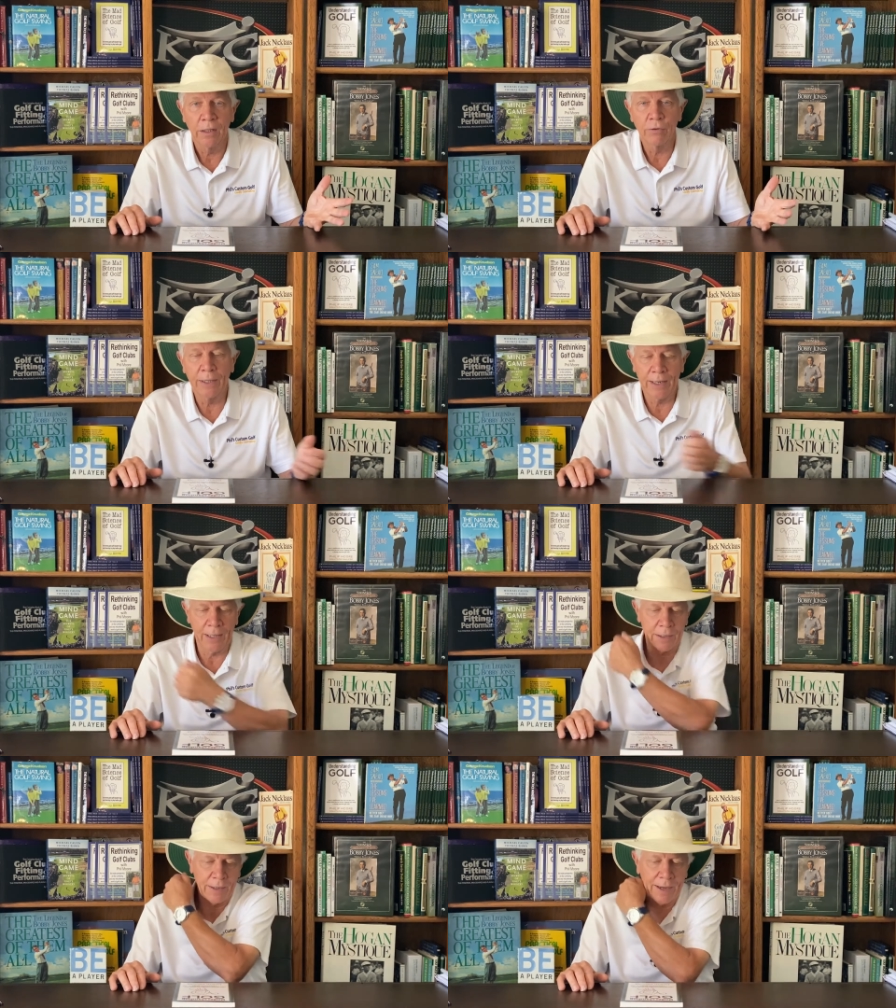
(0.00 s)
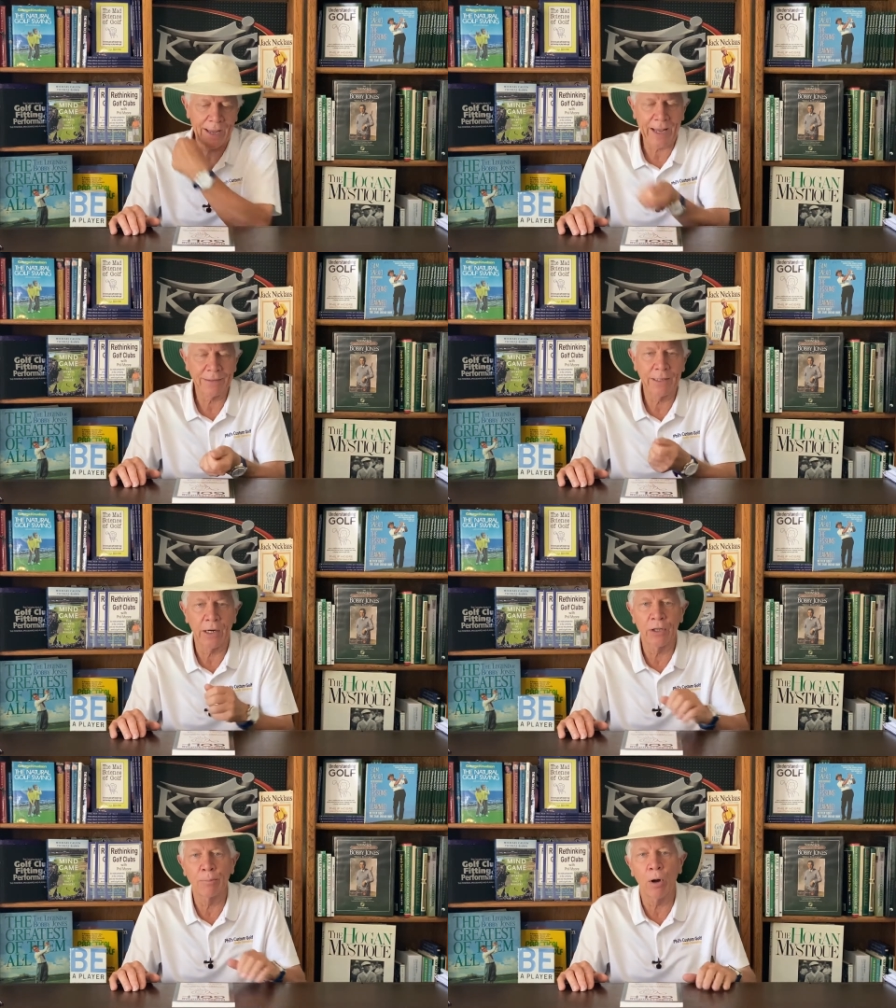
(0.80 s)
You kind of hacked down
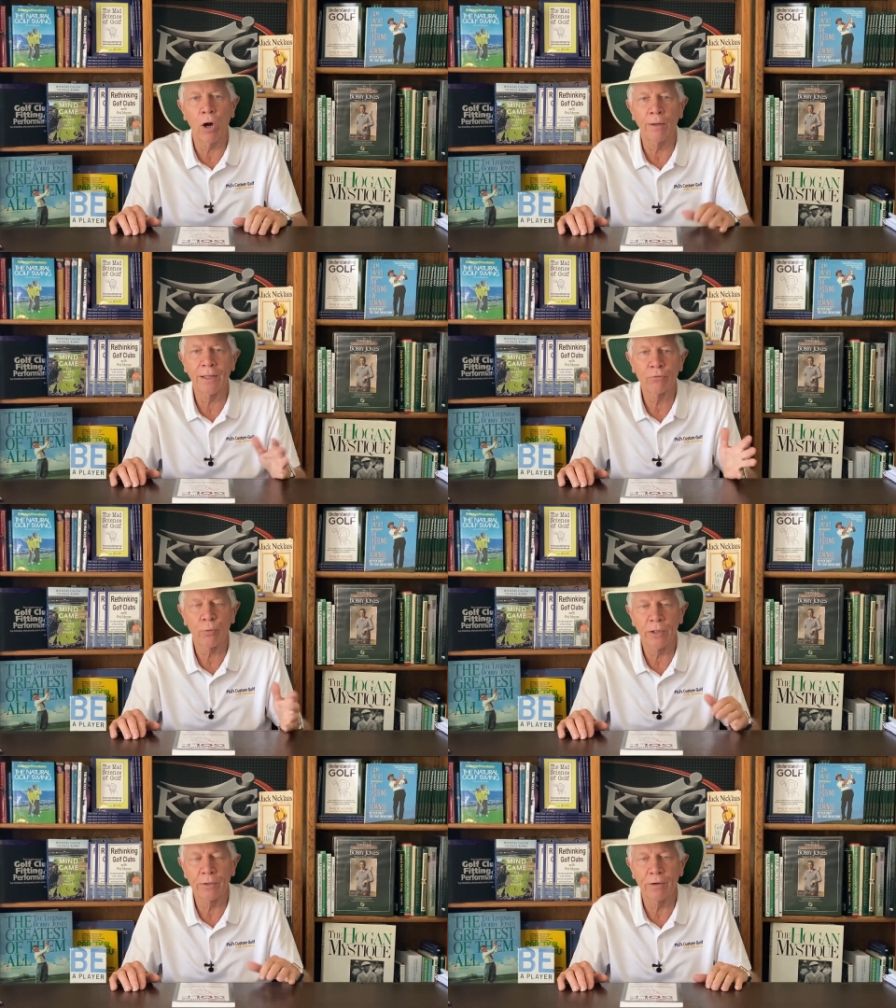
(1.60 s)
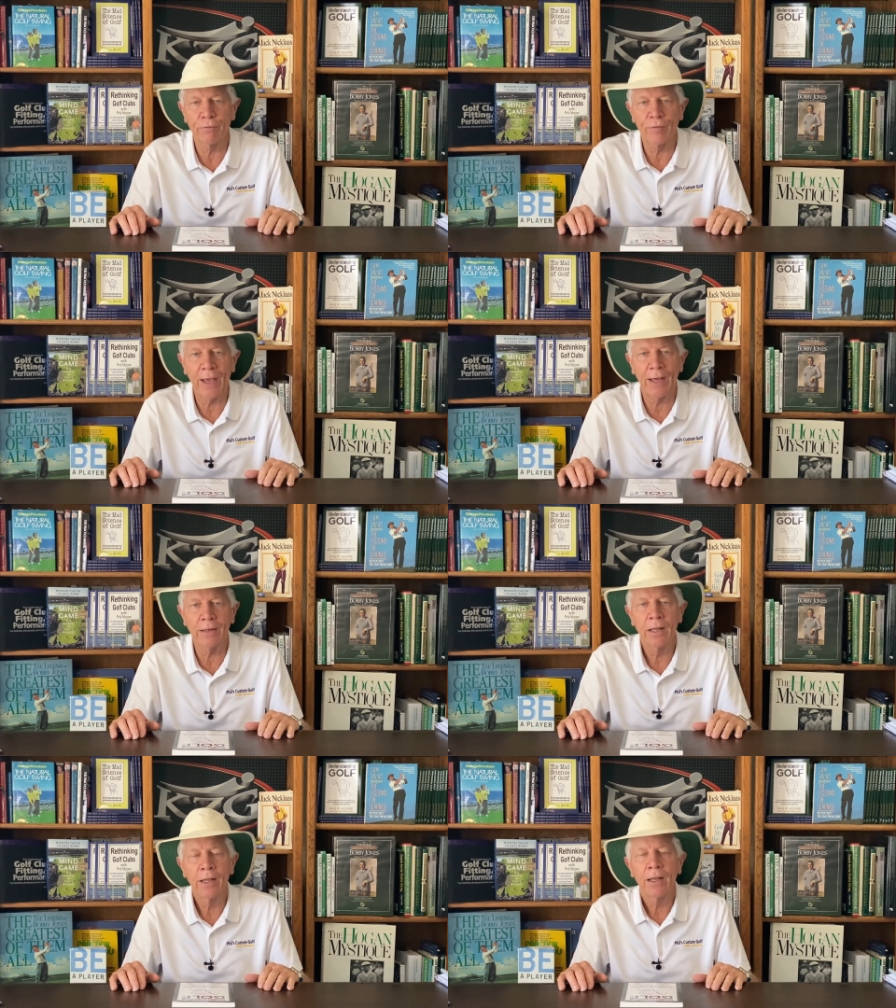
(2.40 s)
on the ball, and that's why you hit it fat